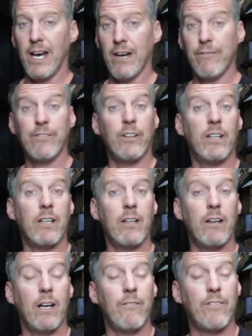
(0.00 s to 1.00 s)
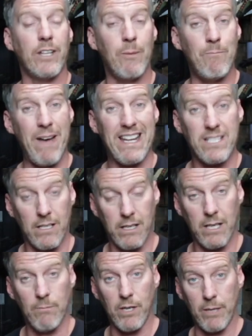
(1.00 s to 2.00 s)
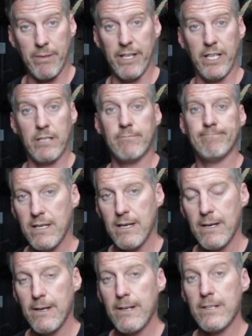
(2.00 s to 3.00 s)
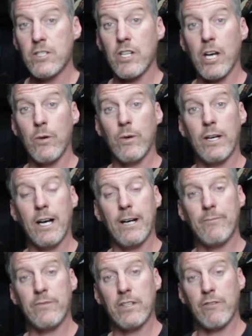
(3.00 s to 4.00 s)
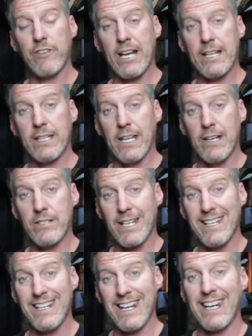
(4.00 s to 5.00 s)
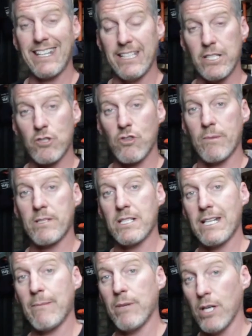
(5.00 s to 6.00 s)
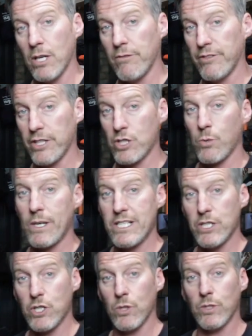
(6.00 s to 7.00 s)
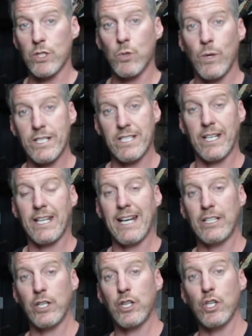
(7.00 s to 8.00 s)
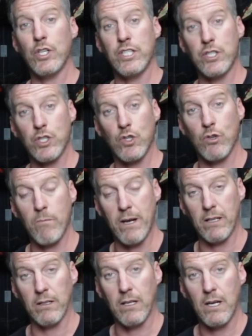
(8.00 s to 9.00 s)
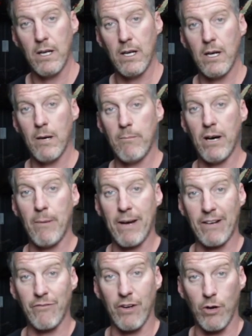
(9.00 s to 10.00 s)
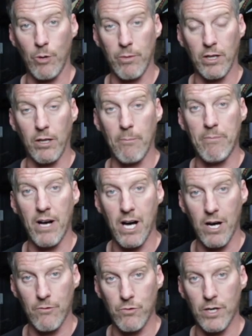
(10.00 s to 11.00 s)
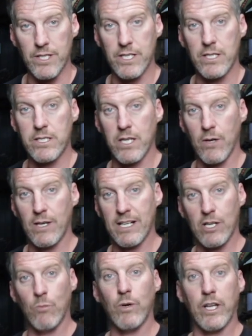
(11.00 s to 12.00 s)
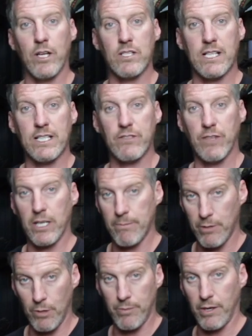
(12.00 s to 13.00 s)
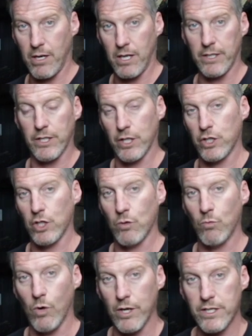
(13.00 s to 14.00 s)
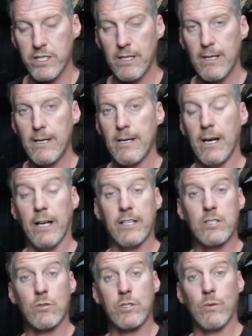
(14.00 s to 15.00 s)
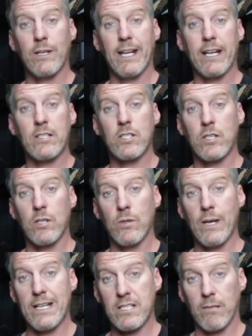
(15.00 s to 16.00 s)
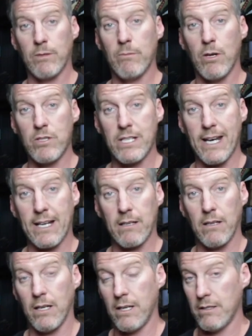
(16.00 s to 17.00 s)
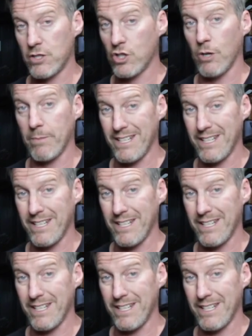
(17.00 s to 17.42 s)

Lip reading: for the better, in my opinion. So don't forget, there's a link in the description down below for the 22, the 28 and the 32mm bar back variable bar risers. So click on one of those links for the appropriate height that you want. There's also a link to SW Motech shop